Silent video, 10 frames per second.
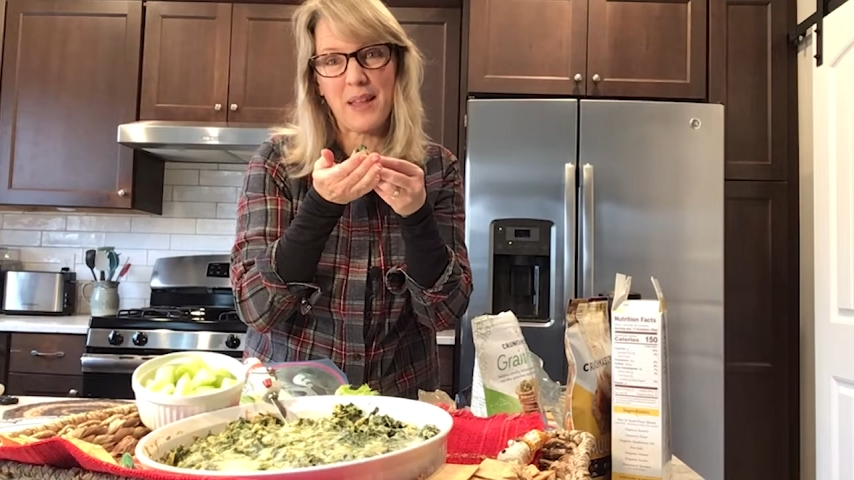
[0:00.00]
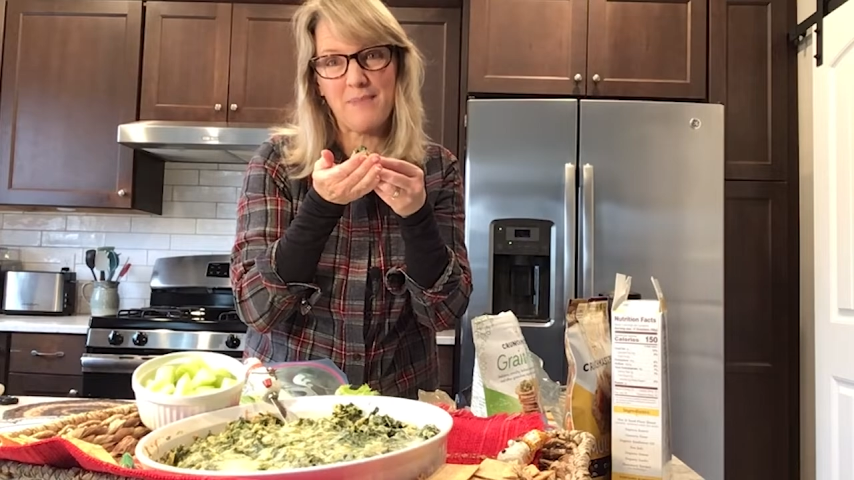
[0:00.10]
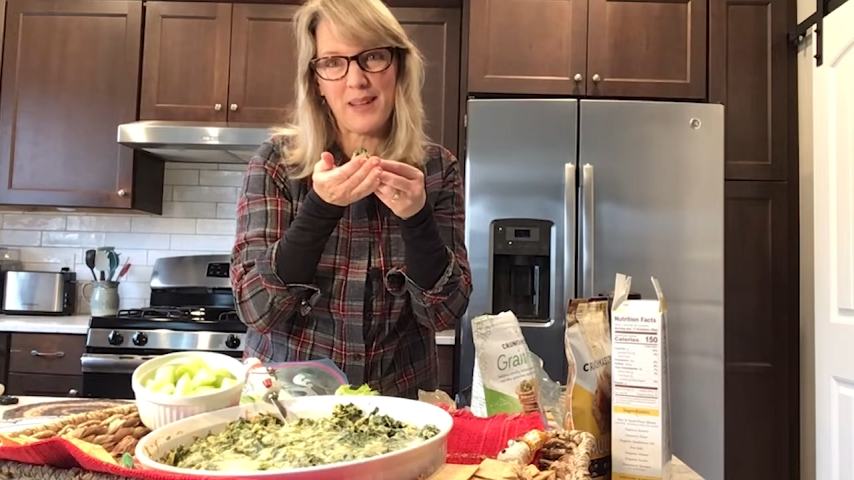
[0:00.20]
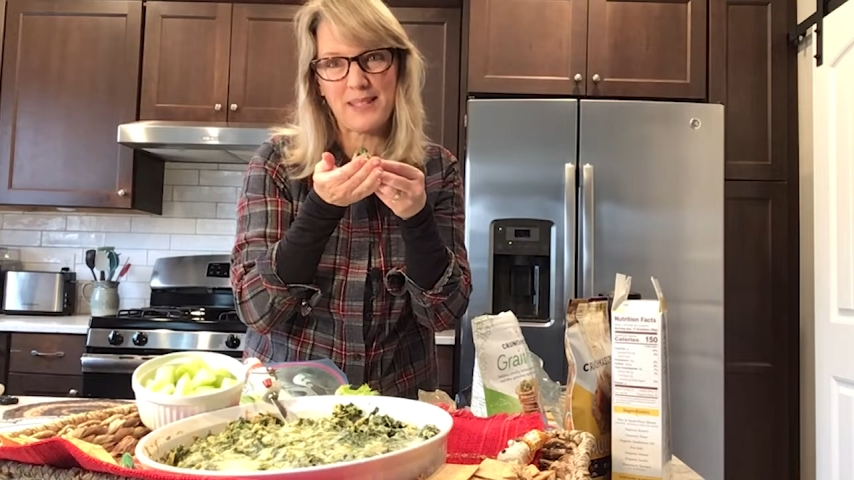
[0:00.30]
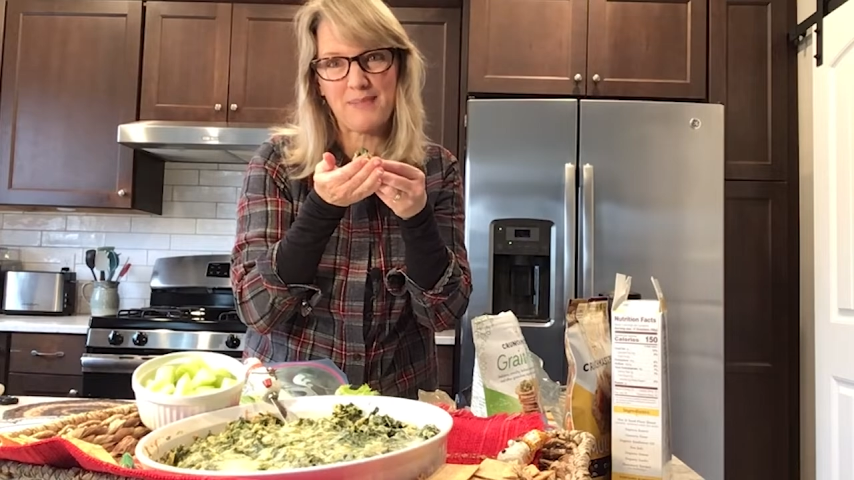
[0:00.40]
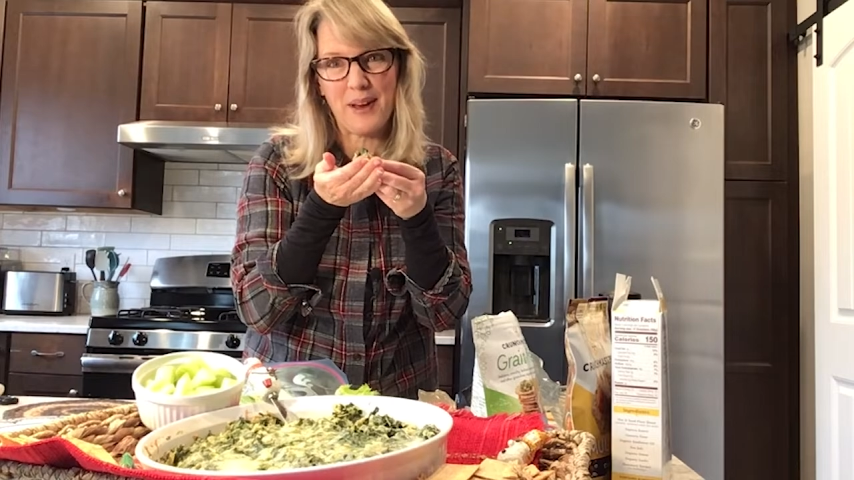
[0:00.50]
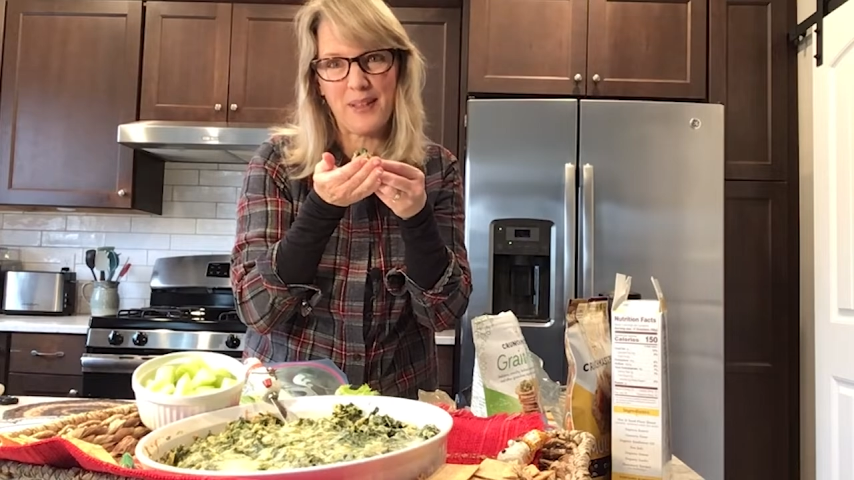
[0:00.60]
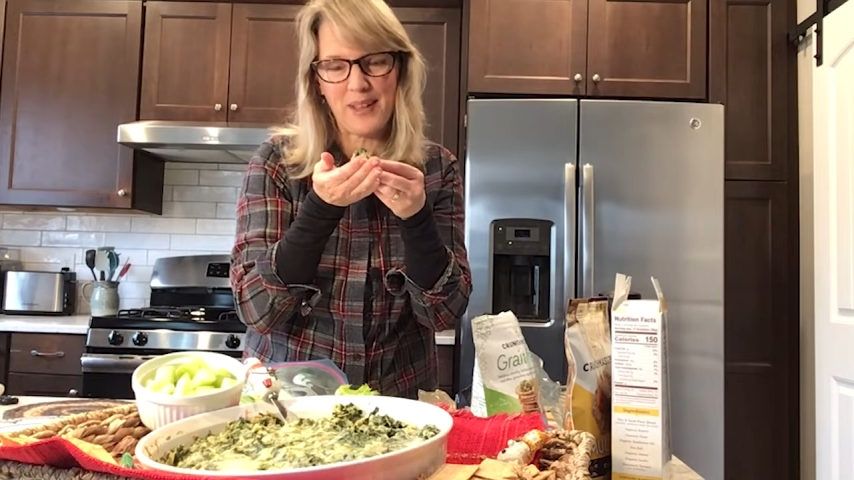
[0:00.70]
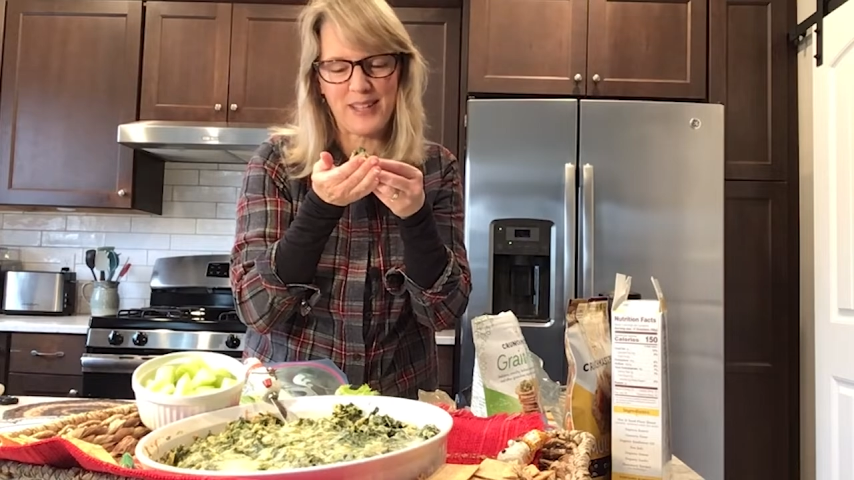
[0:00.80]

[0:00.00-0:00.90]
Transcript: and make some healthy